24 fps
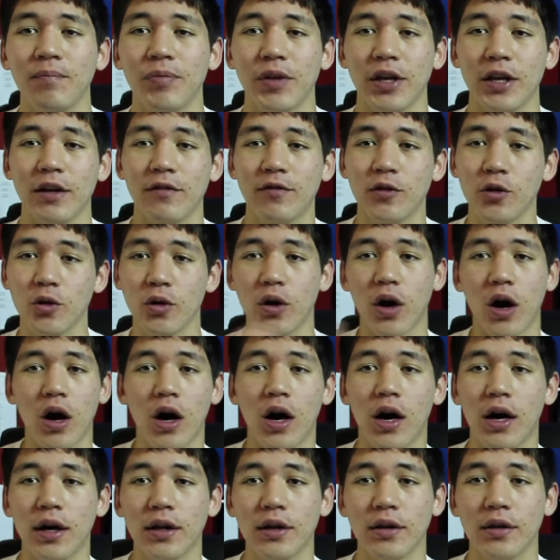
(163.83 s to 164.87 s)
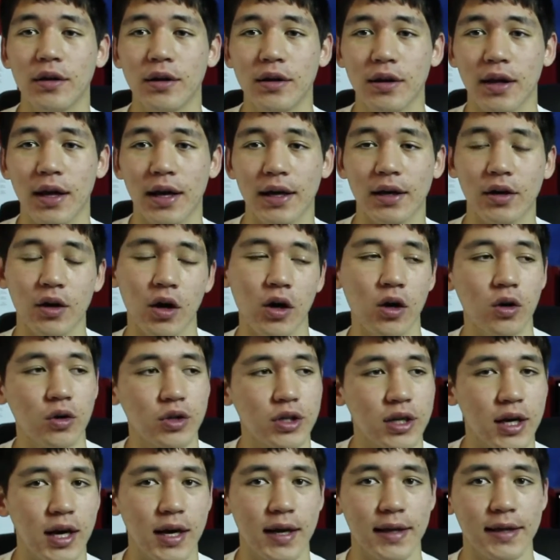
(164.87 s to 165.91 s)
and if you're on like, oh,
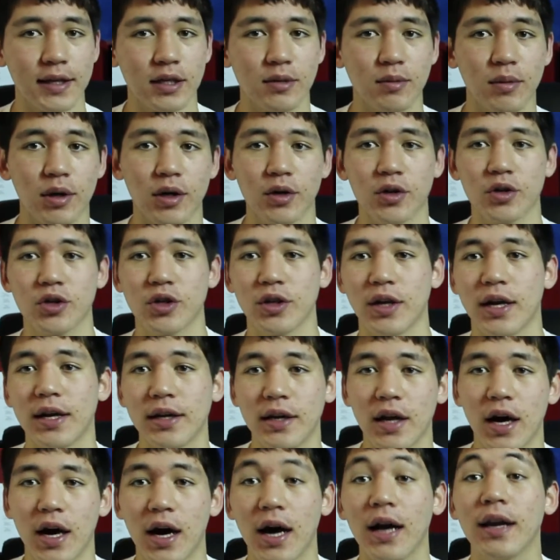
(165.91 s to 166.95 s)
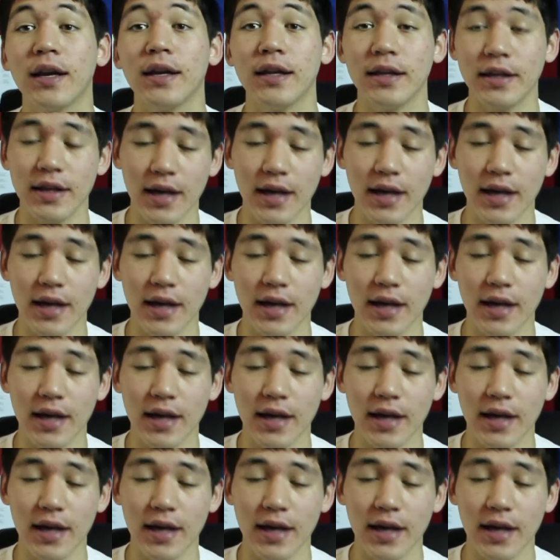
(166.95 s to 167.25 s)
should I get this monitor, should I not?